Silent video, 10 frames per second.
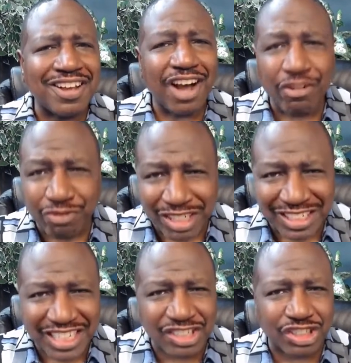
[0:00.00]
of
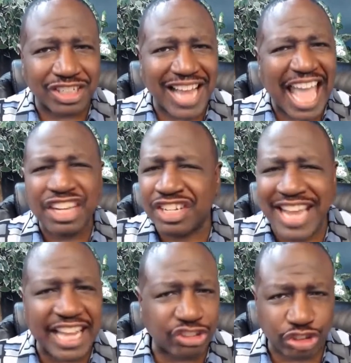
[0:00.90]
religion and
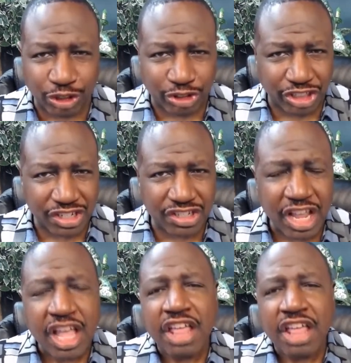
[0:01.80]
dead churches,